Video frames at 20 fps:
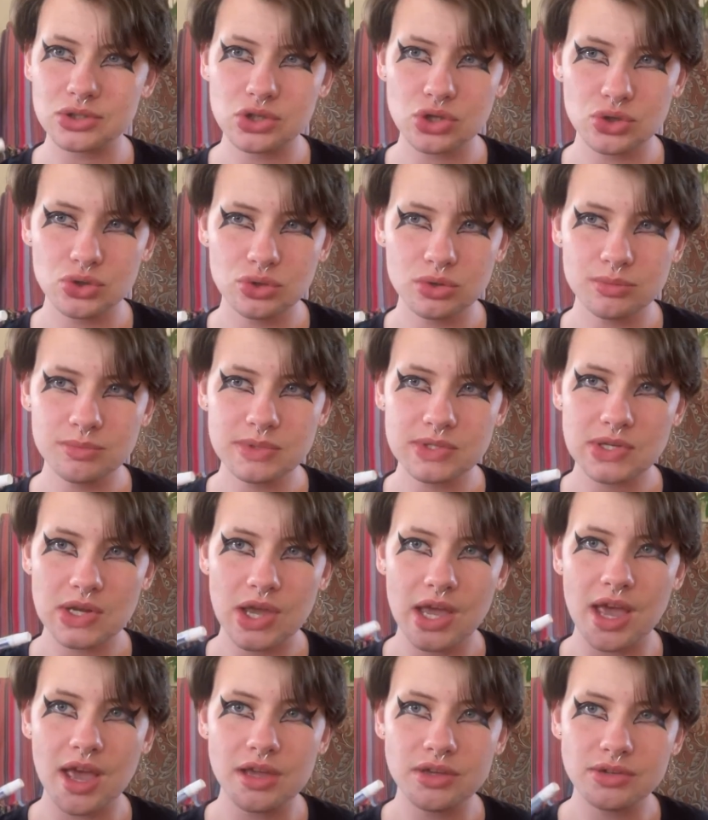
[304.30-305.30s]
tubes.
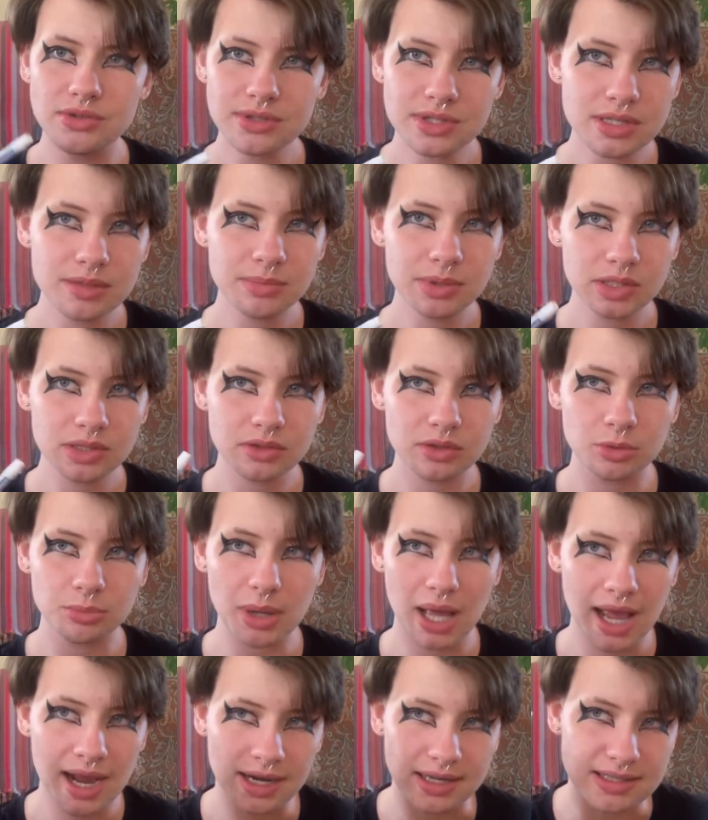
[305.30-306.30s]
It used to be in little
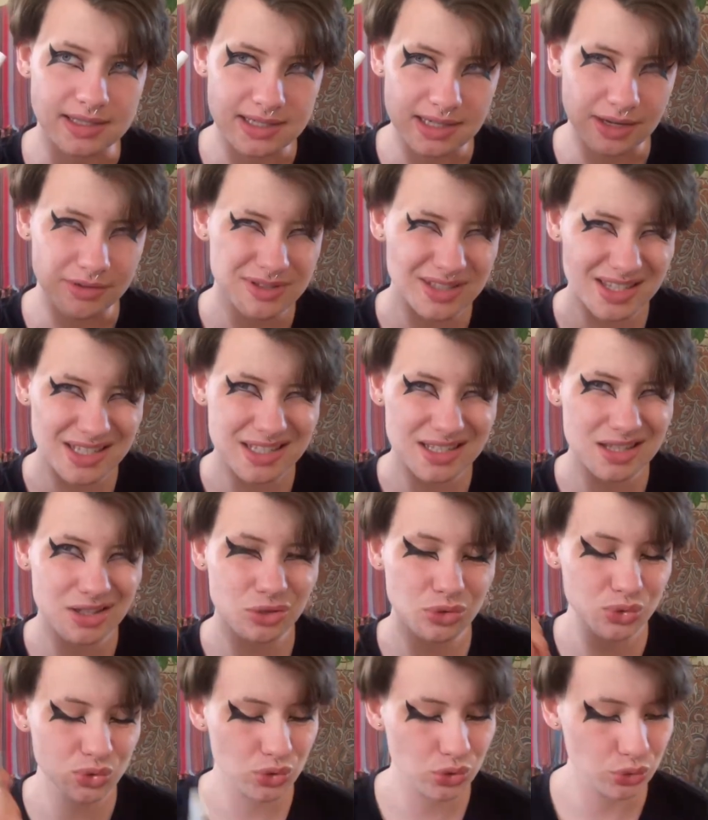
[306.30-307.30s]
packets. Now it's these
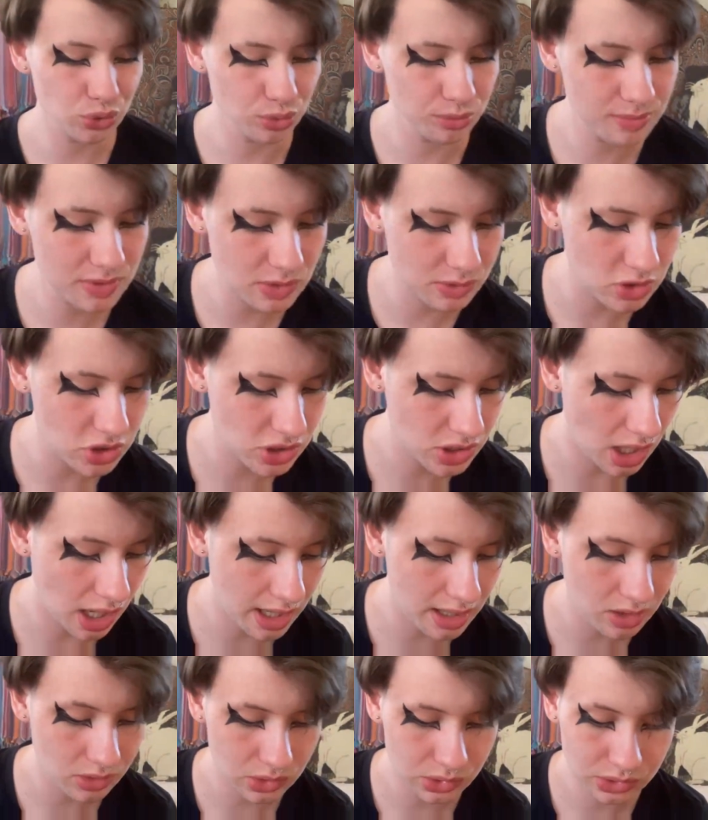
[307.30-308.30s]
little tubes, I
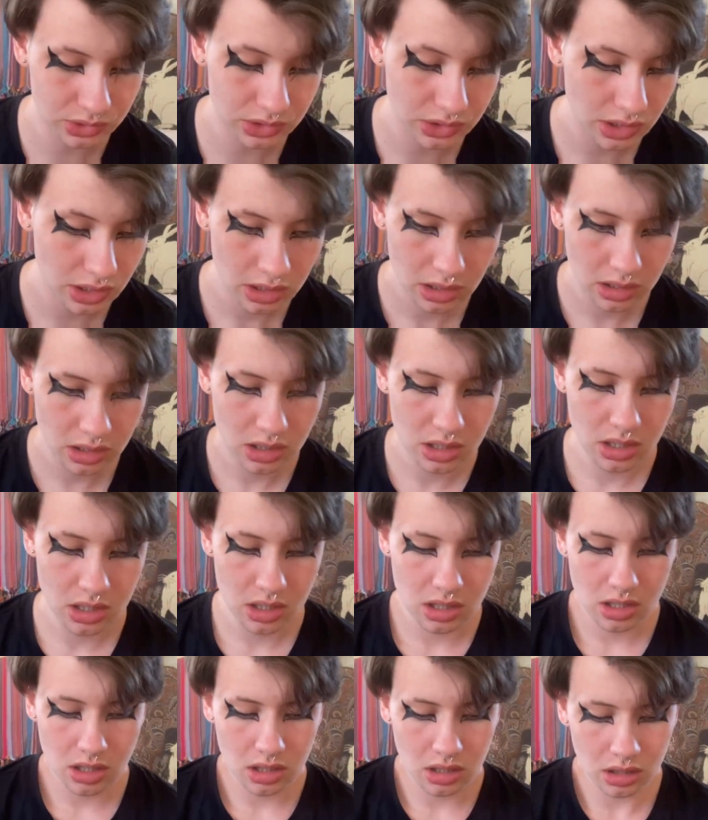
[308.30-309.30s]
don't
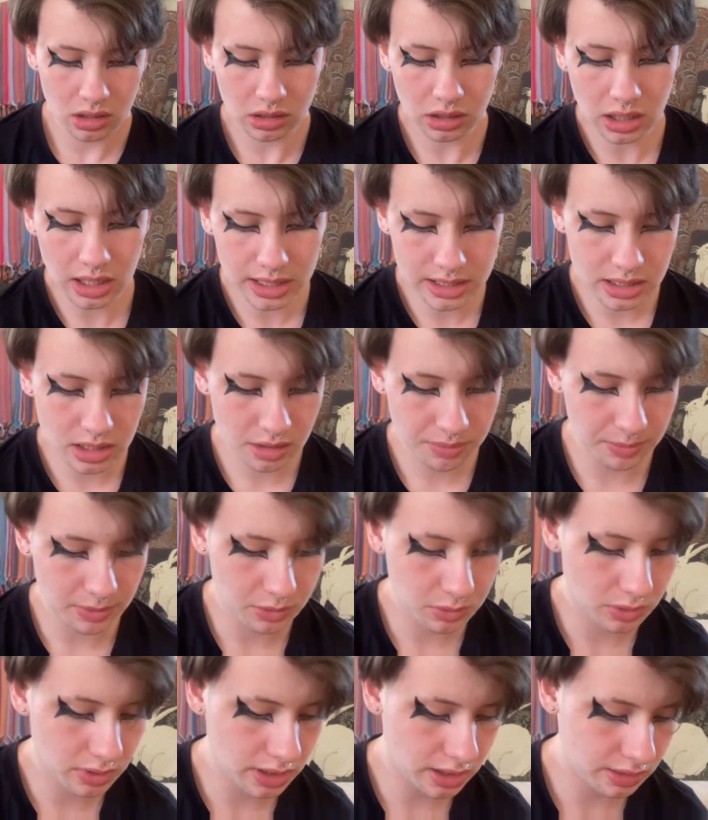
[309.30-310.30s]
like, but
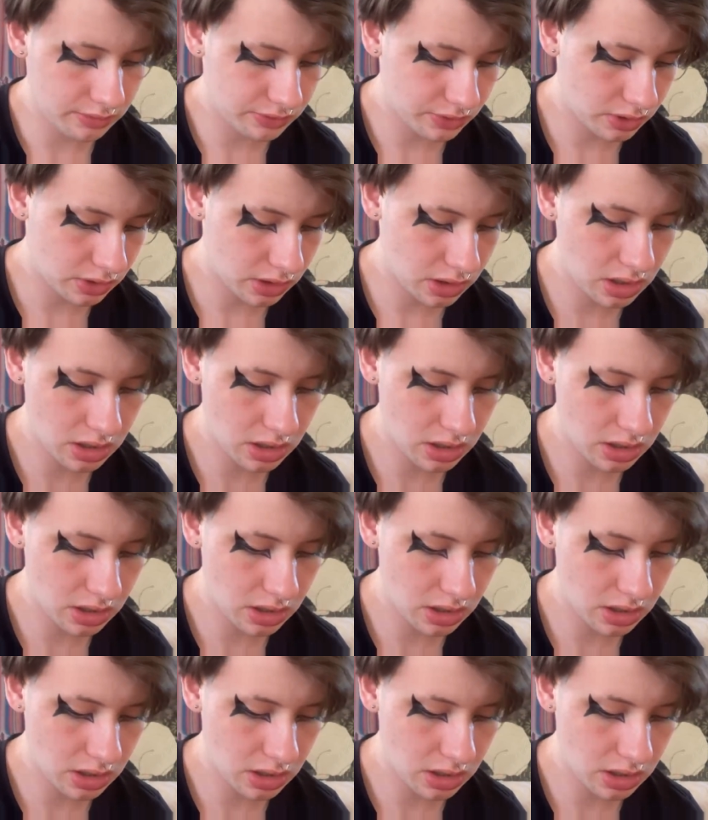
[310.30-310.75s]
whatever.